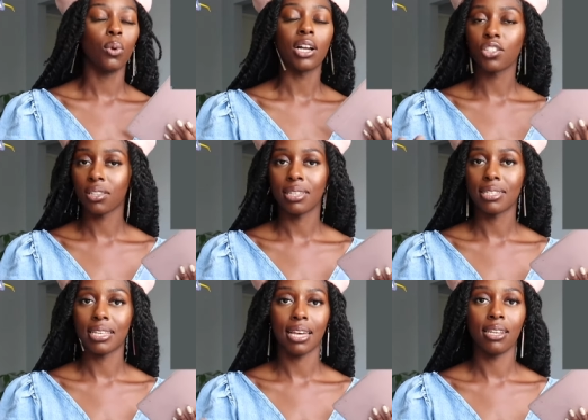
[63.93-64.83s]
watching
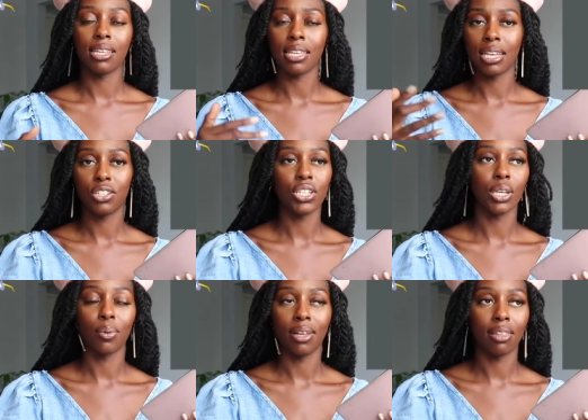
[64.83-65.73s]
this and
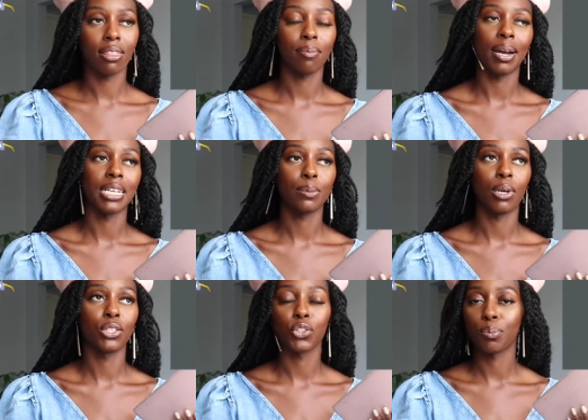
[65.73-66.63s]
engaging with my
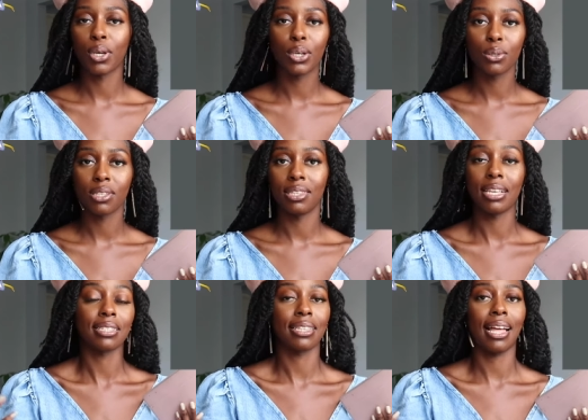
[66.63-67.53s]
sponsored posts and
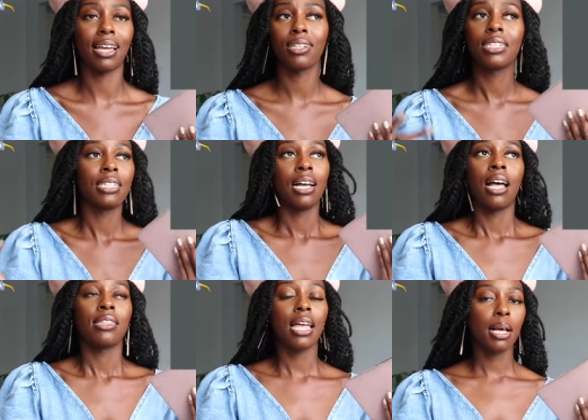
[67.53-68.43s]
things like that,
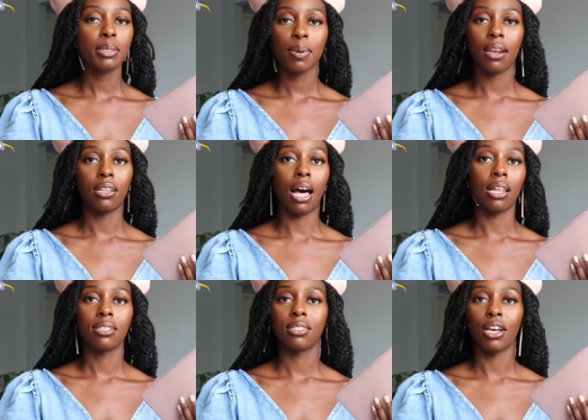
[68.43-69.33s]
that helps me out a
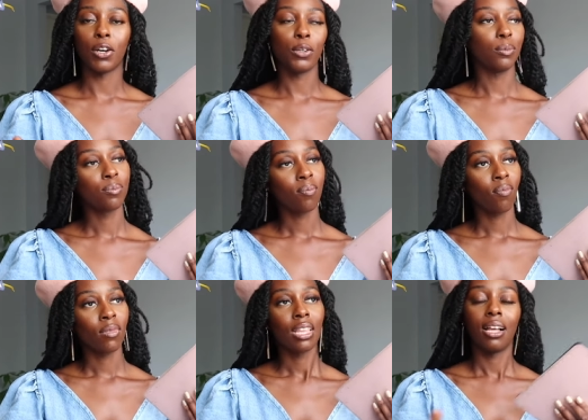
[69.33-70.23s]
lot. So
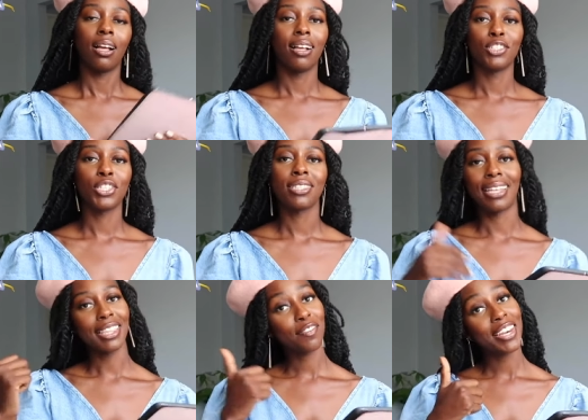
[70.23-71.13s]
just
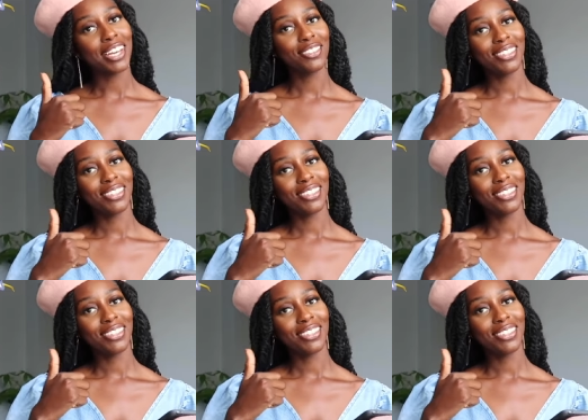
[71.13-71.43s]
like the video,